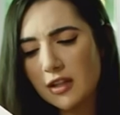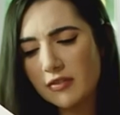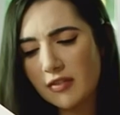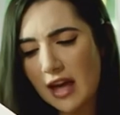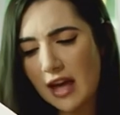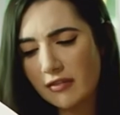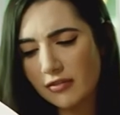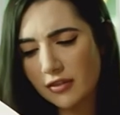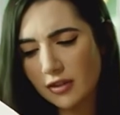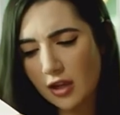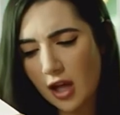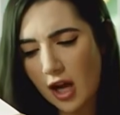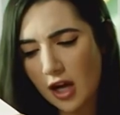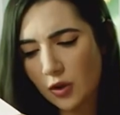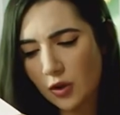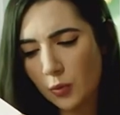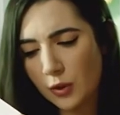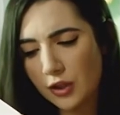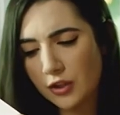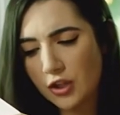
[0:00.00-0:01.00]
The people of
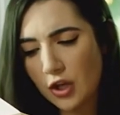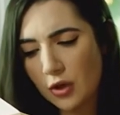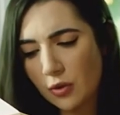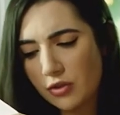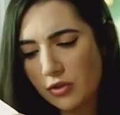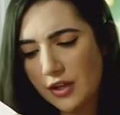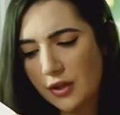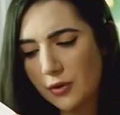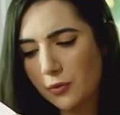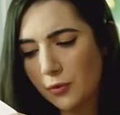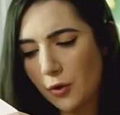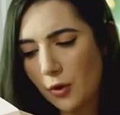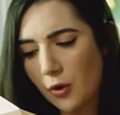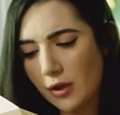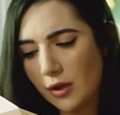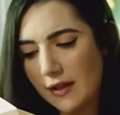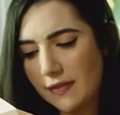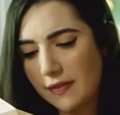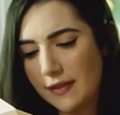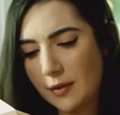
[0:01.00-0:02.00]
Everlock will
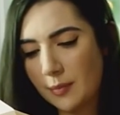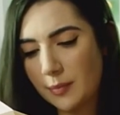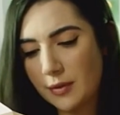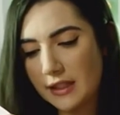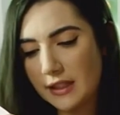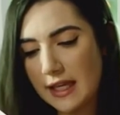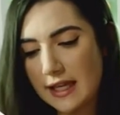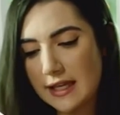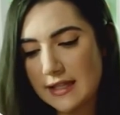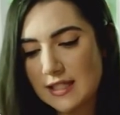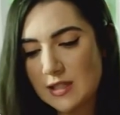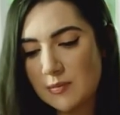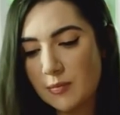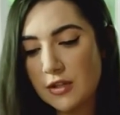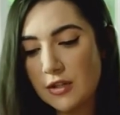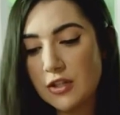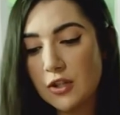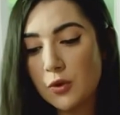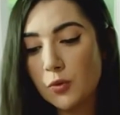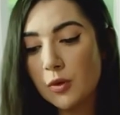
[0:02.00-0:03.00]
know their role and their
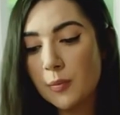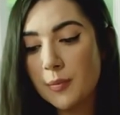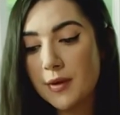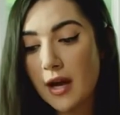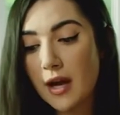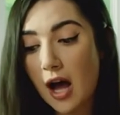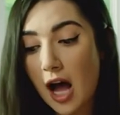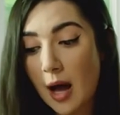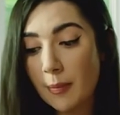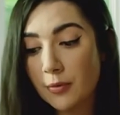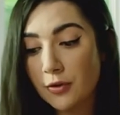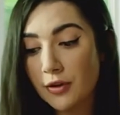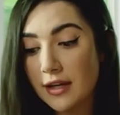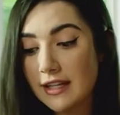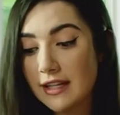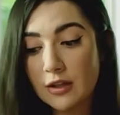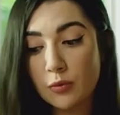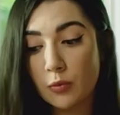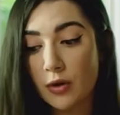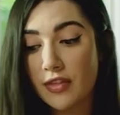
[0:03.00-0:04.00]
place, but you will
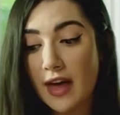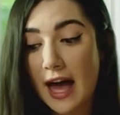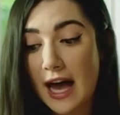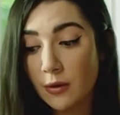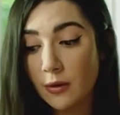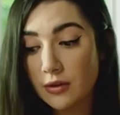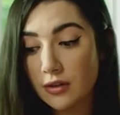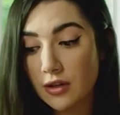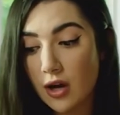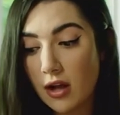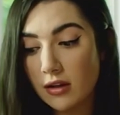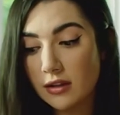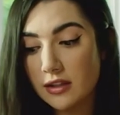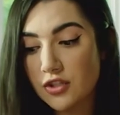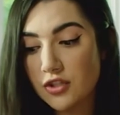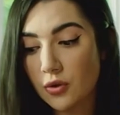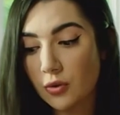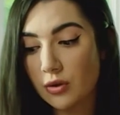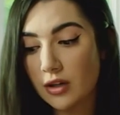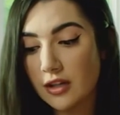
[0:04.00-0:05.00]
be operating
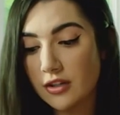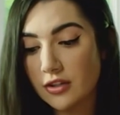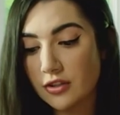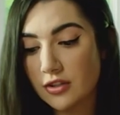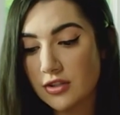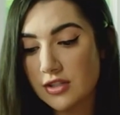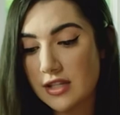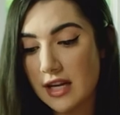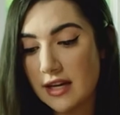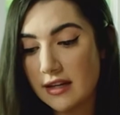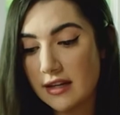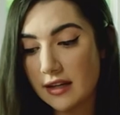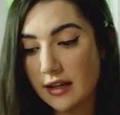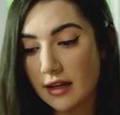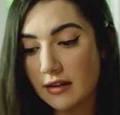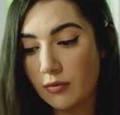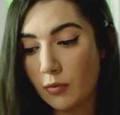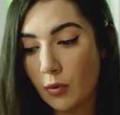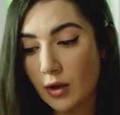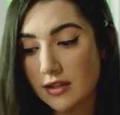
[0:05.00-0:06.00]
without knowledge or
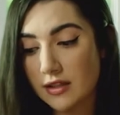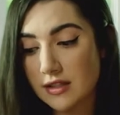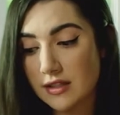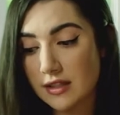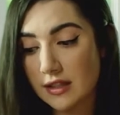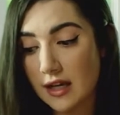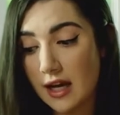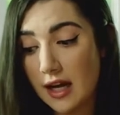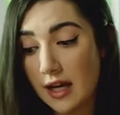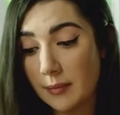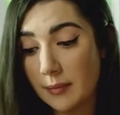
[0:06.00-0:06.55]
understanding of